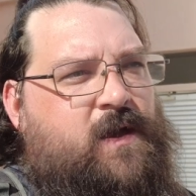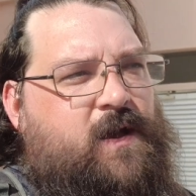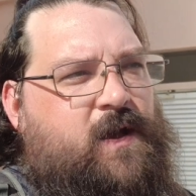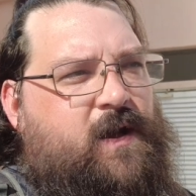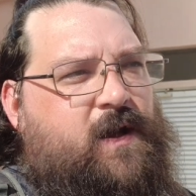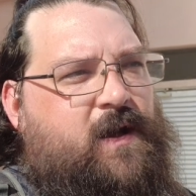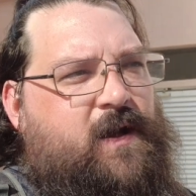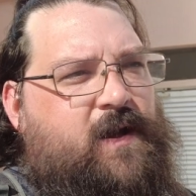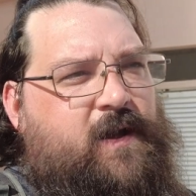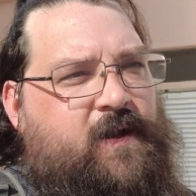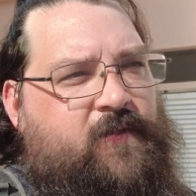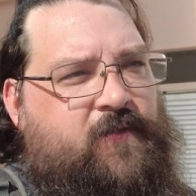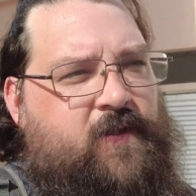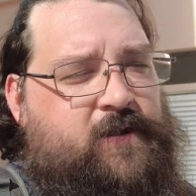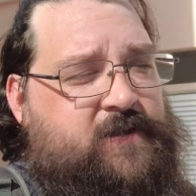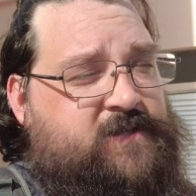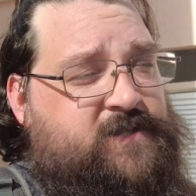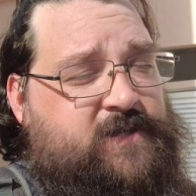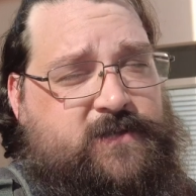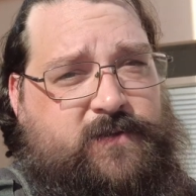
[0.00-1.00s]
And
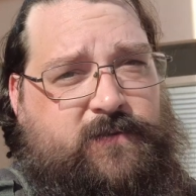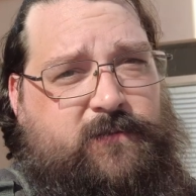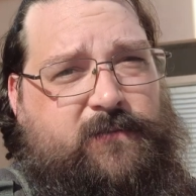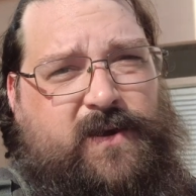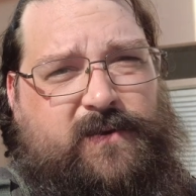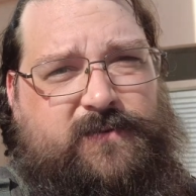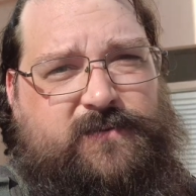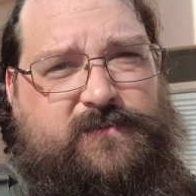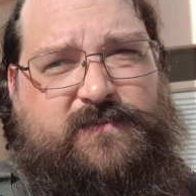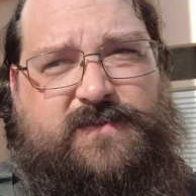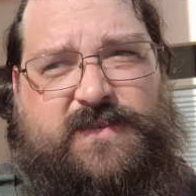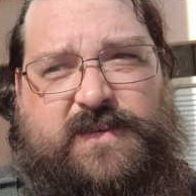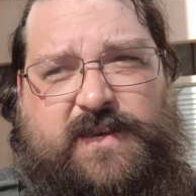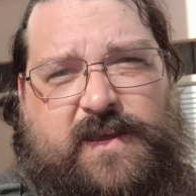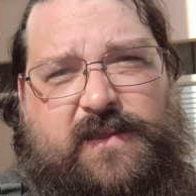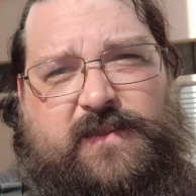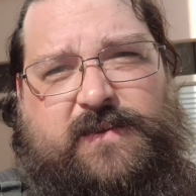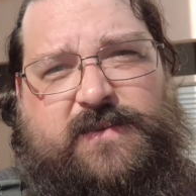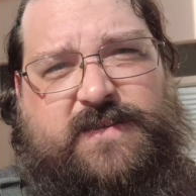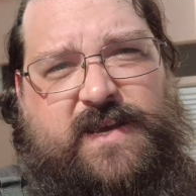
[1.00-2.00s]
then he said something about
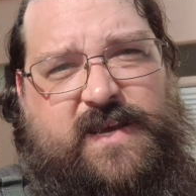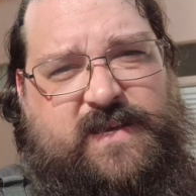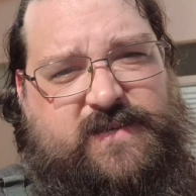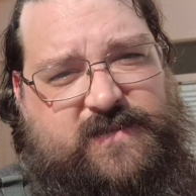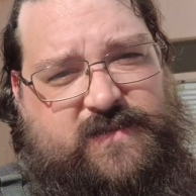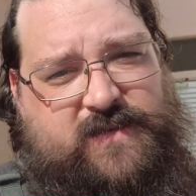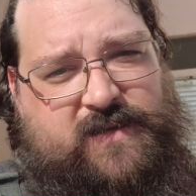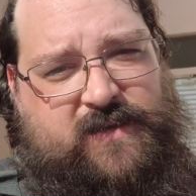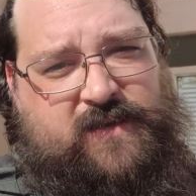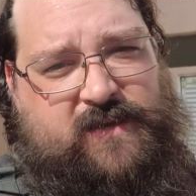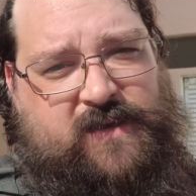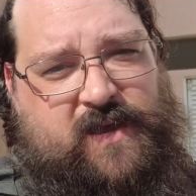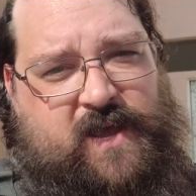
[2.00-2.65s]
tequila tasting